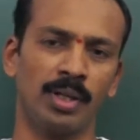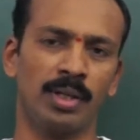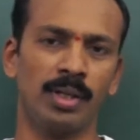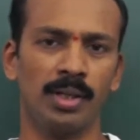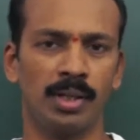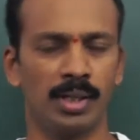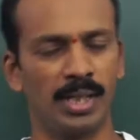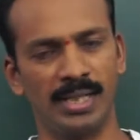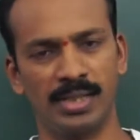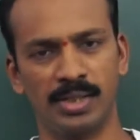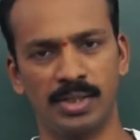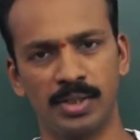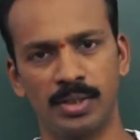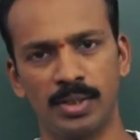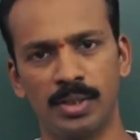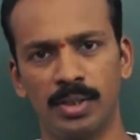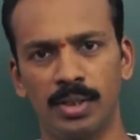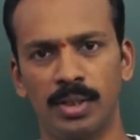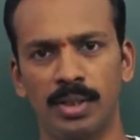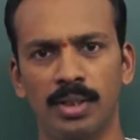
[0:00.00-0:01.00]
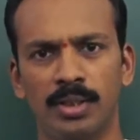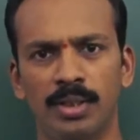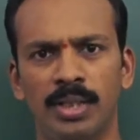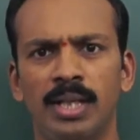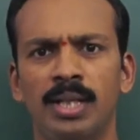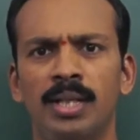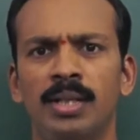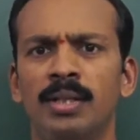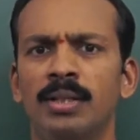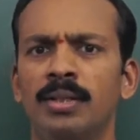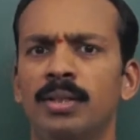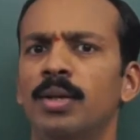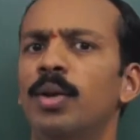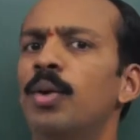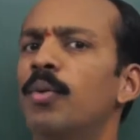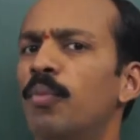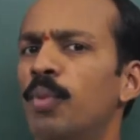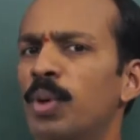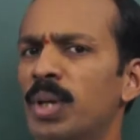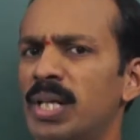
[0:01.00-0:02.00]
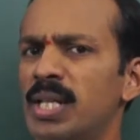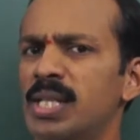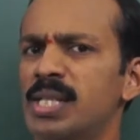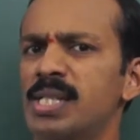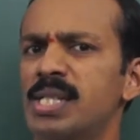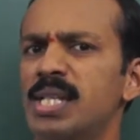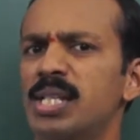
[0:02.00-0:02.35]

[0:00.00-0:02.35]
Right. Then what is the